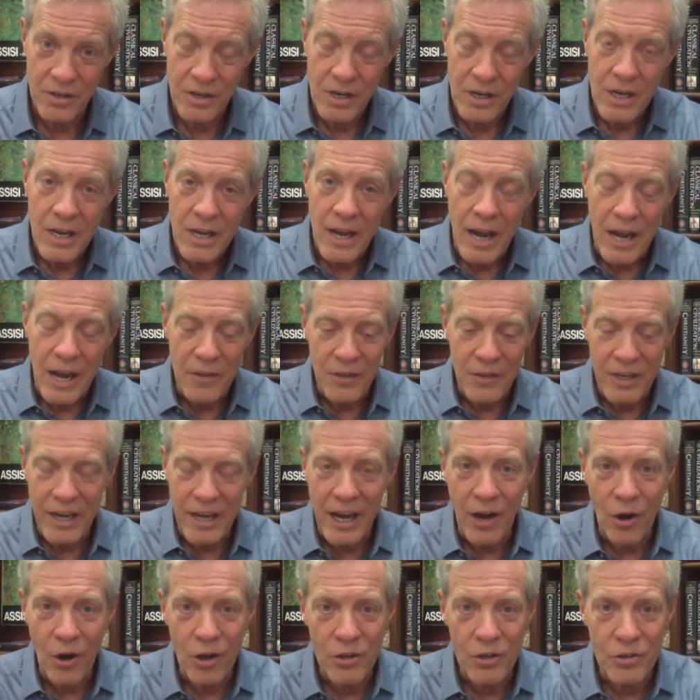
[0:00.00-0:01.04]
and the
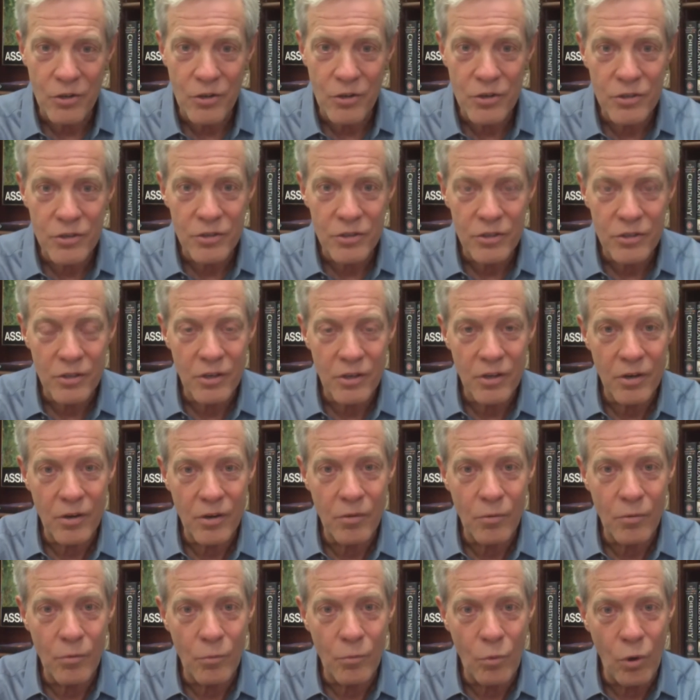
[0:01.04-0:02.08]
characters
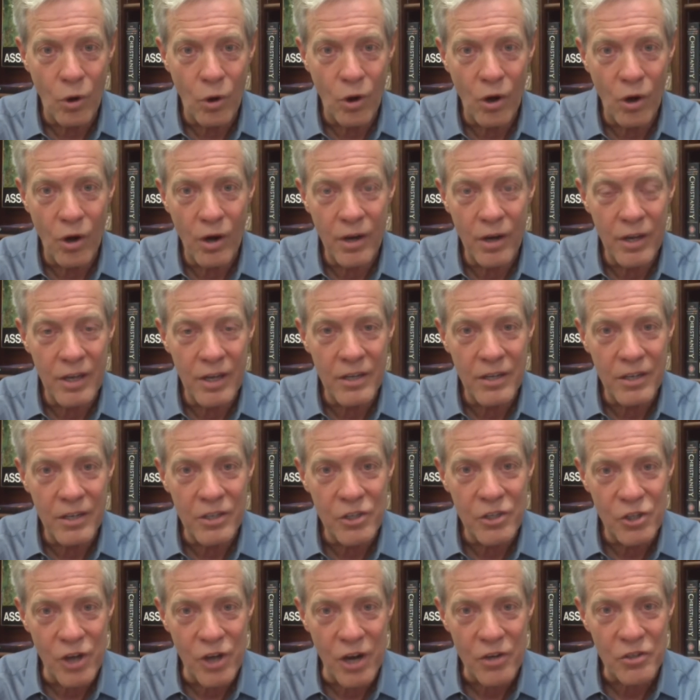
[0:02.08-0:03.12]
were in
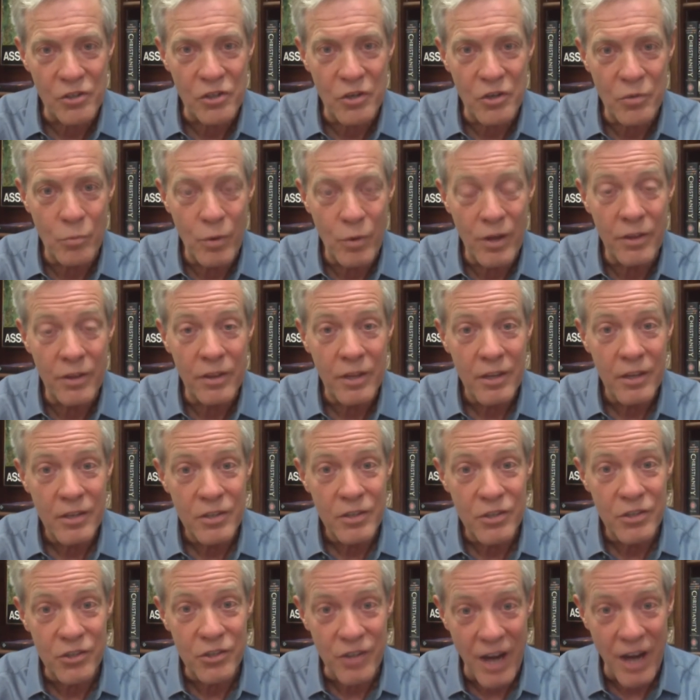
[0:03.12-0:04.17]
conjunction with
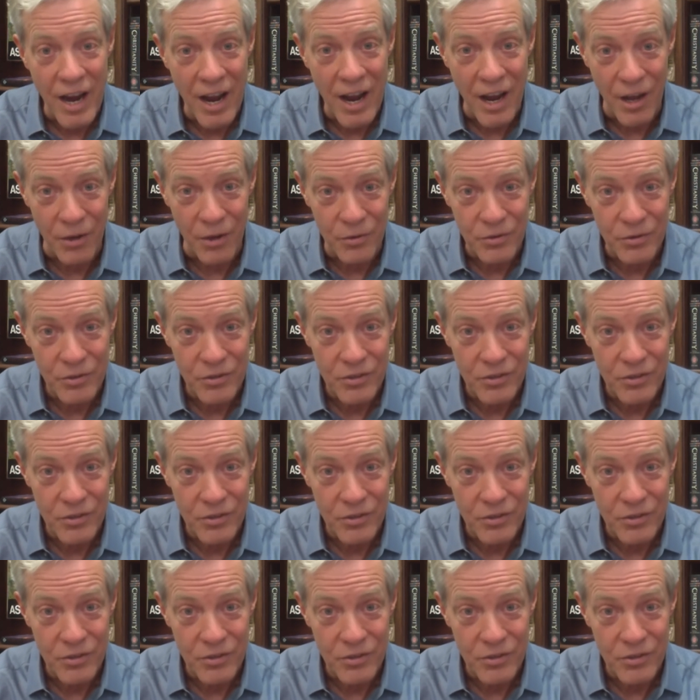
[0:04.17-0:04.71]
sounds